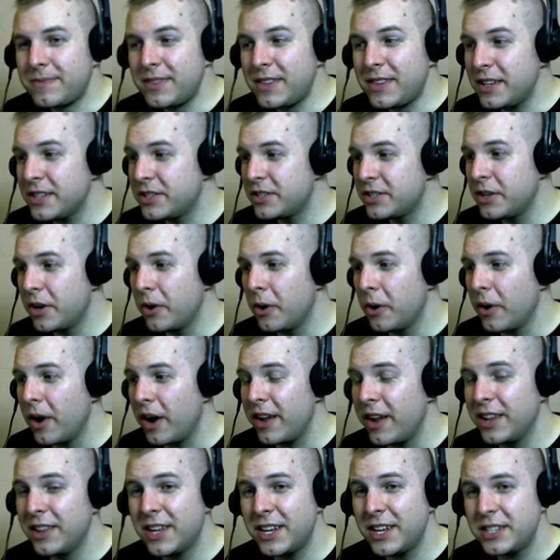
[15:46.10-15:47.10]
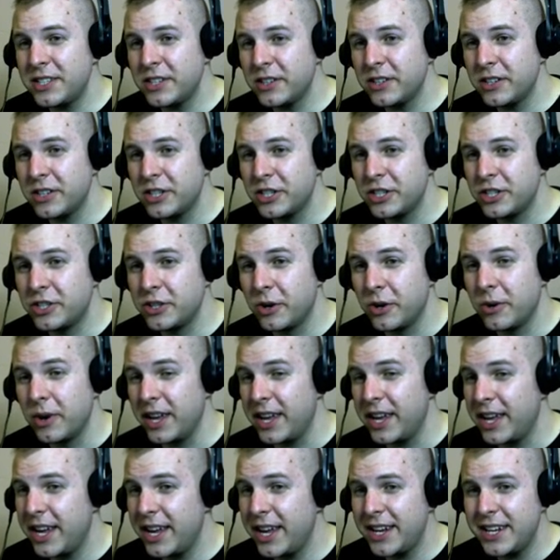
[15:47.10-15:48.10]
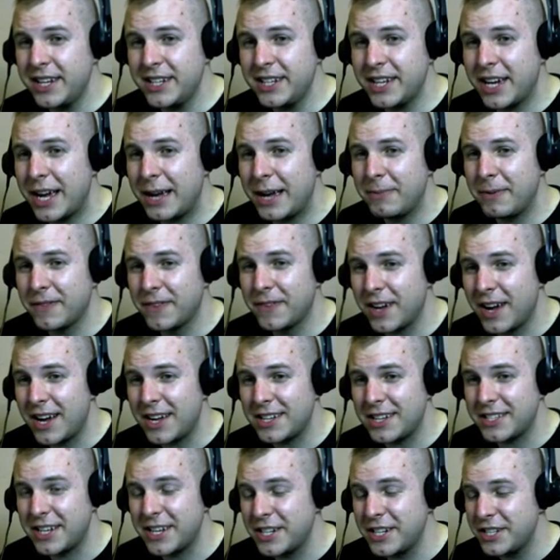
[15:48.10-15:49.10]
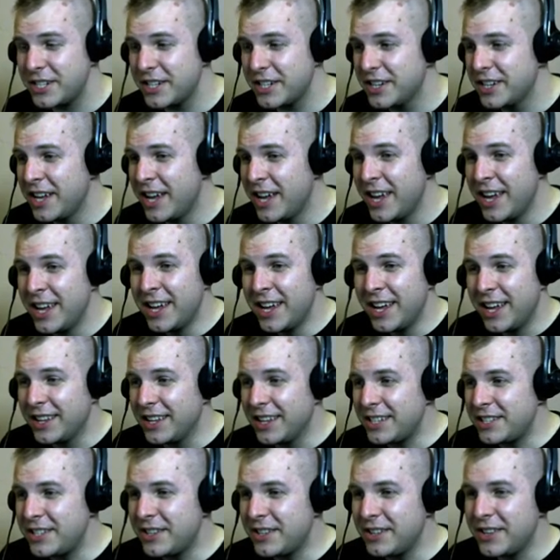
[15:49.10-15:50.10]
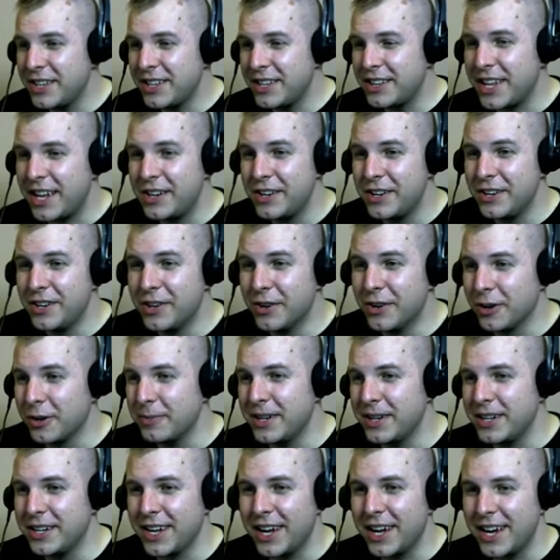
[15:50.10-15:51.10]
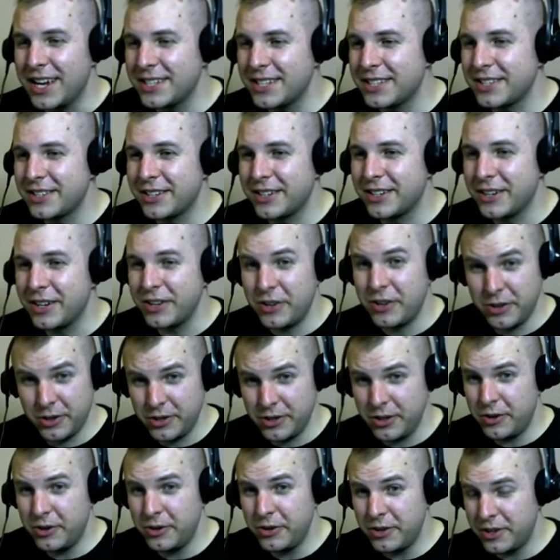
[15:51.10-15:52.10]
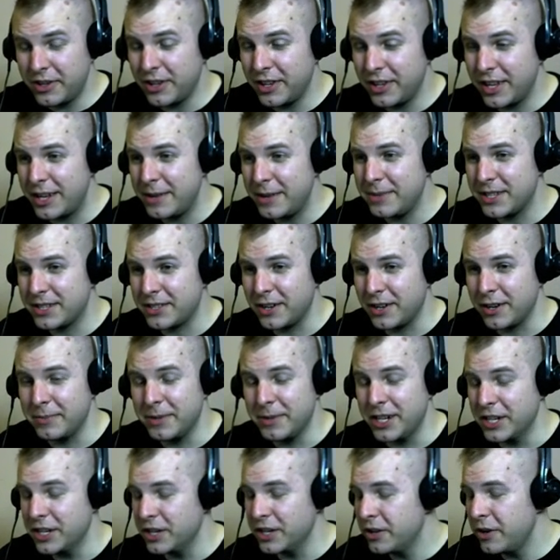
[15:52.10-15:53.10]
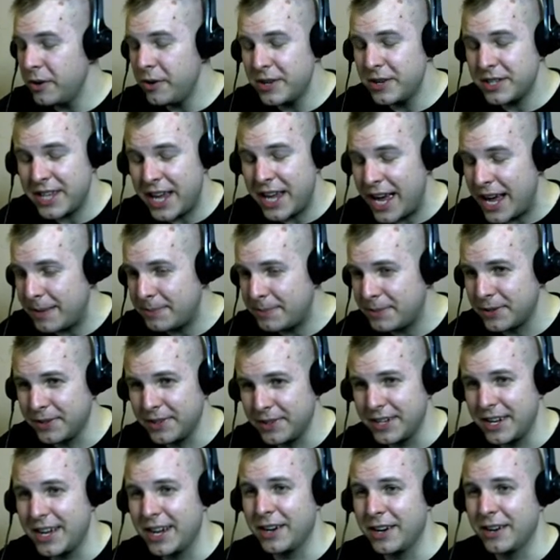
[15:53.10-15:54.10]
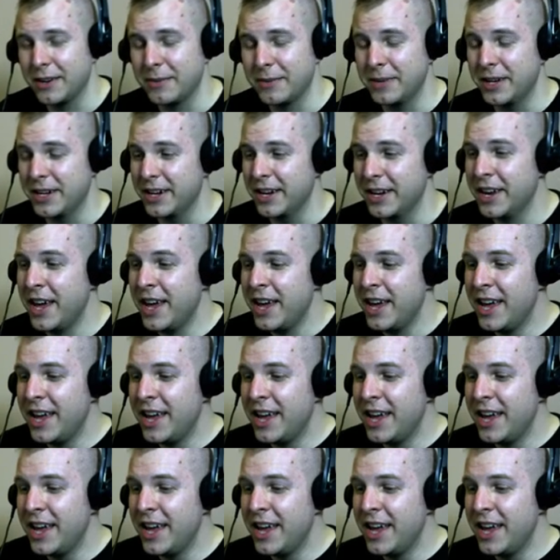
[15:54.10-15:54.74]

So unless you're going to show any type of causation, unless you think that Norman Geisler, who, who you claim is Arminian, who is absolutely not Arminian,